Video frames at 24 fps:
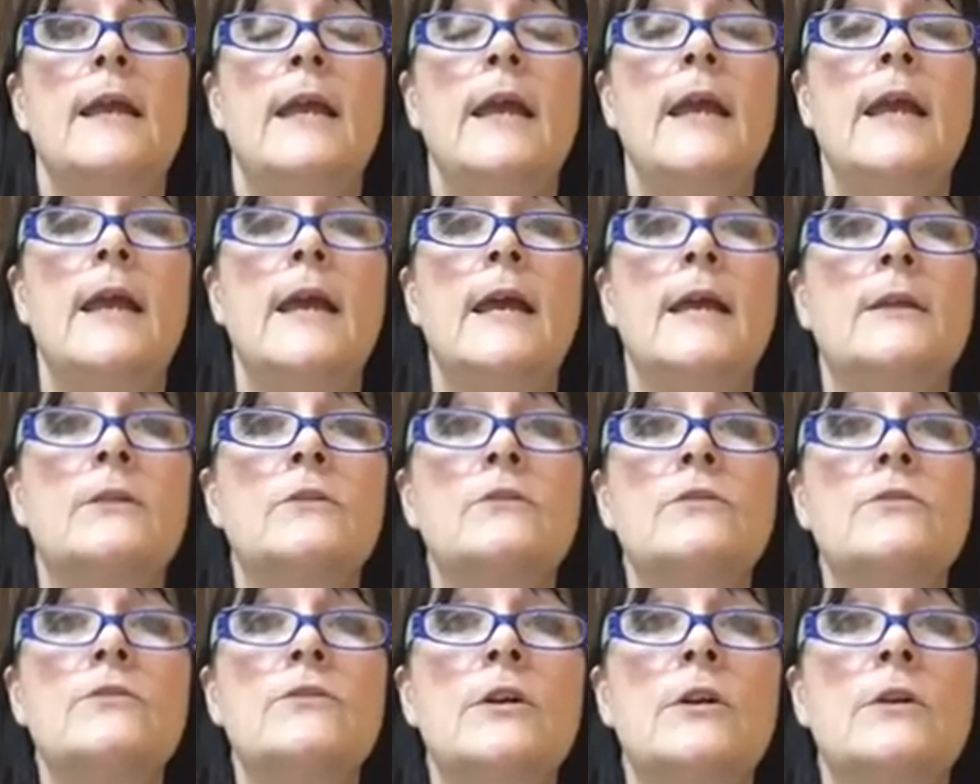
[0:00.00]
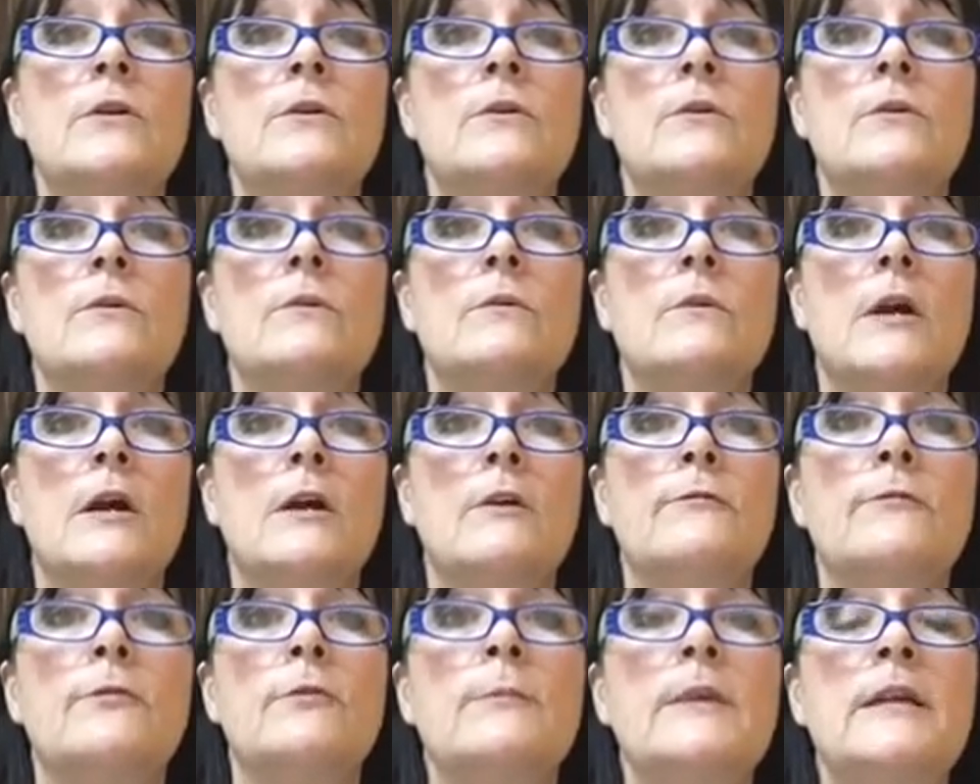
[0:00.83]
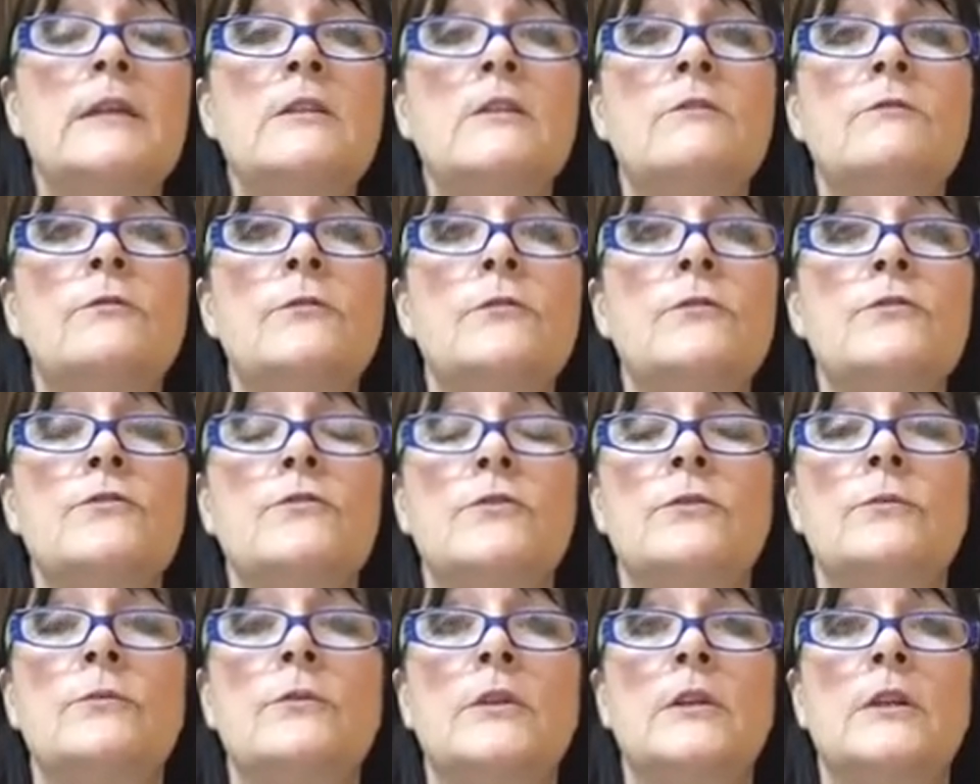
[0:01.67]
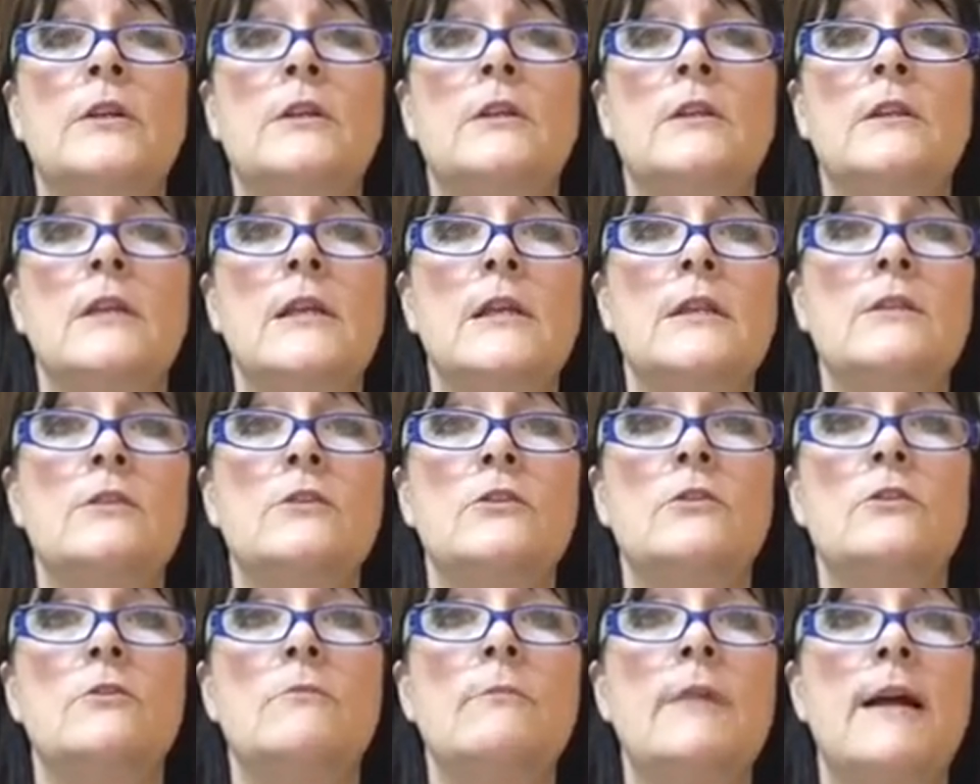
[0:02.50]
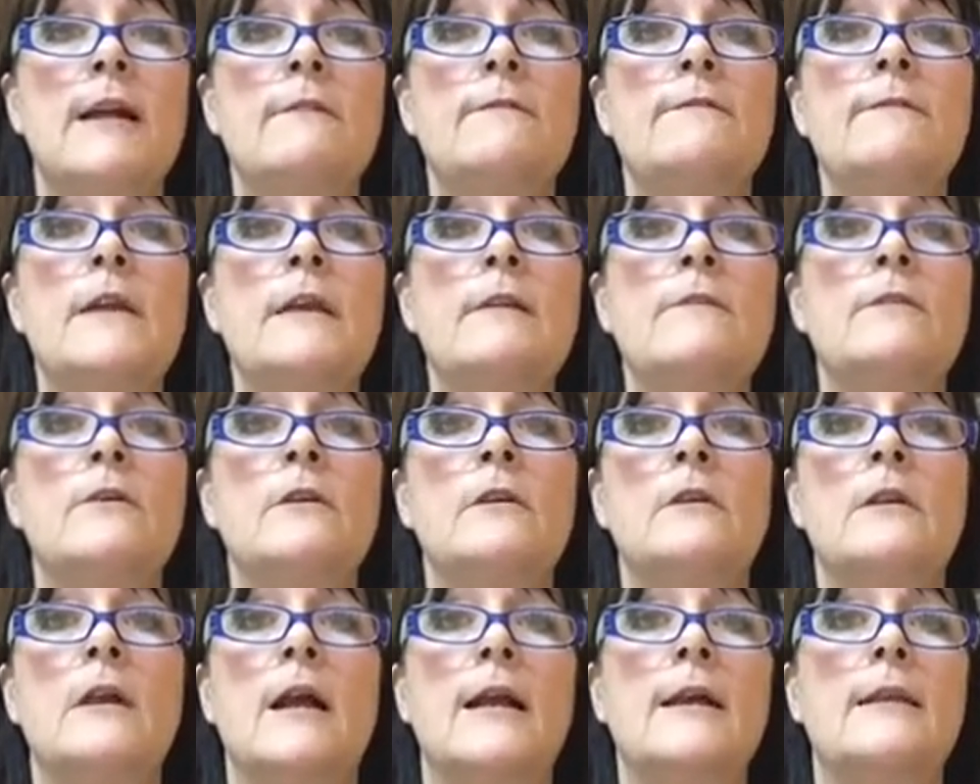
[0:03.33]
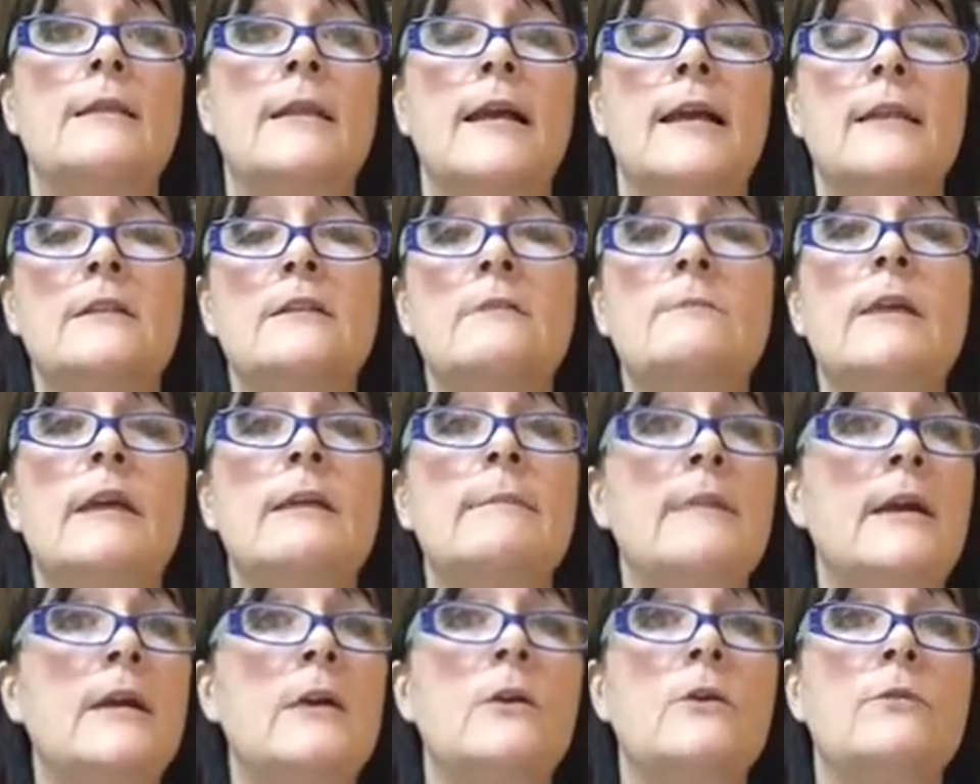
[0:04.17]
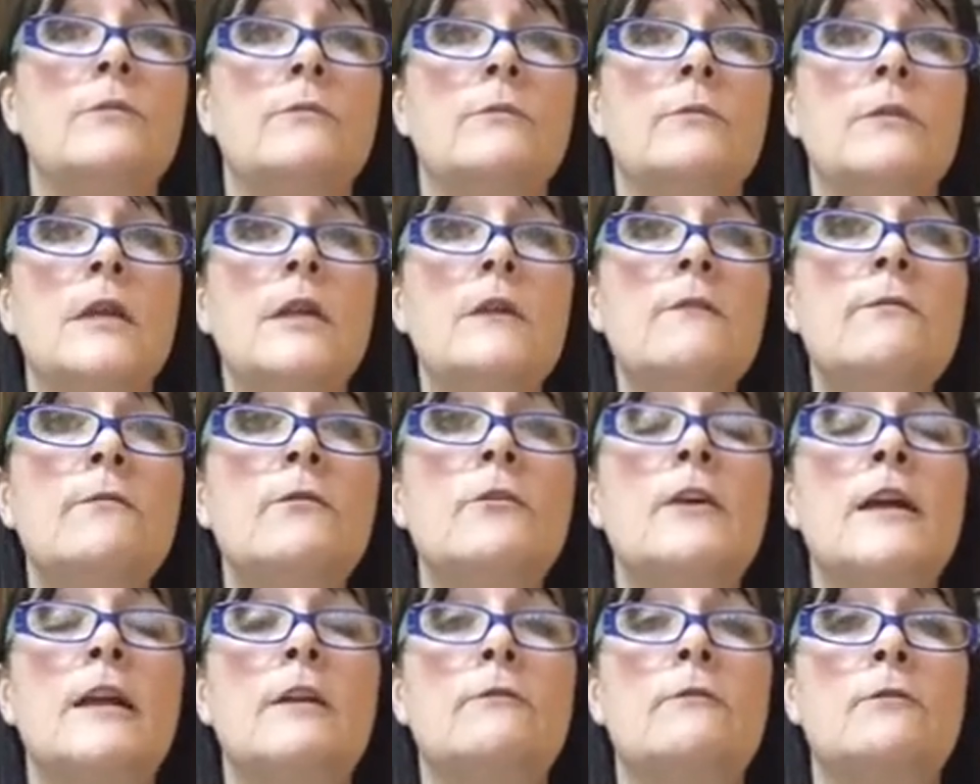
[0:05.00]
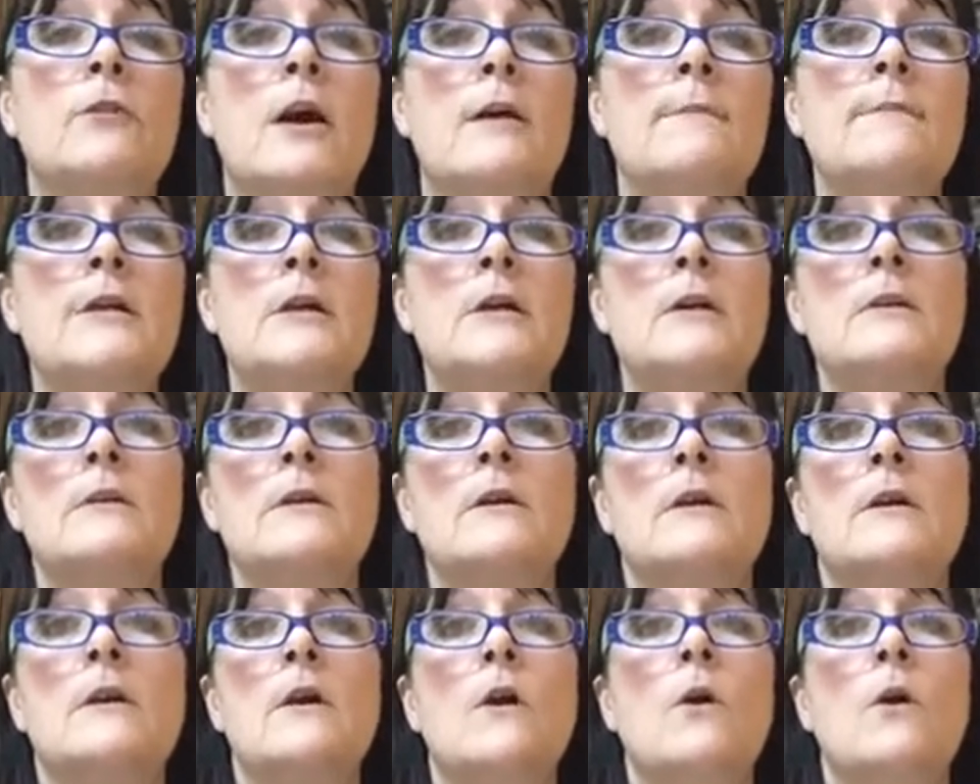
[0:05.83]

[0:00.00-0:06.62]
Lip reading: And so fermented foods are a really good thing to do. My favorite, I like to make my own kefir out of raw milk.